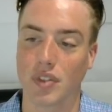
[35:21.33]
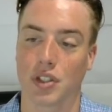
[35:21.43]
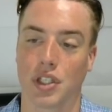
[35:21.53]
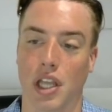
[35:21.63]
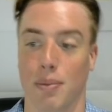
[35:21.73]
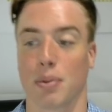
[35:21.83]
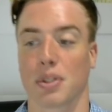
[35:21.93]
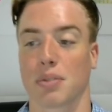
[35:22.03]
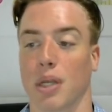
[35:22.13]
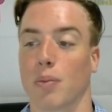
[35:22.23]
So yeah, people
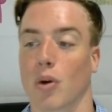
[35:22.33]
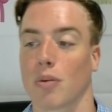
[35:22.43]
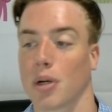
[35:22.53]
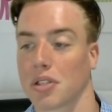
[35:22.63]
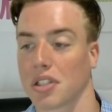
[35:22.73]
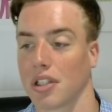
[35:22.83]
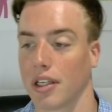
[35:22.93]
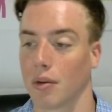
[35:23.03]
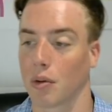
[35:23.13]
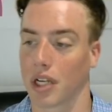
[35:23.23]
display more
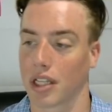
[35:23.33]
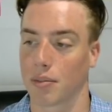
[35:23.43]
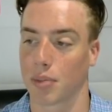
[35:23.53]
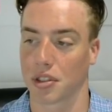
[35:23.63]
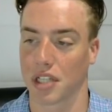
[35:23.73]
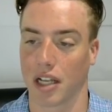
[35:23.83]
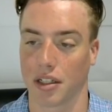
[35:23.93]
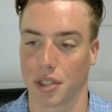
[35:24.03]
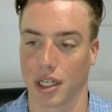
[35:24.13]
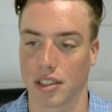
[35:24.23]
personally oriented personality
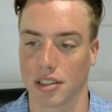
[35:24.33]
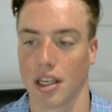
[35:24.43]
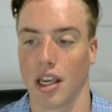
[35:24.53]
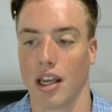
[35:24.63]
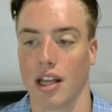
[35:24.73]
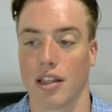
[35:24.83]
traits.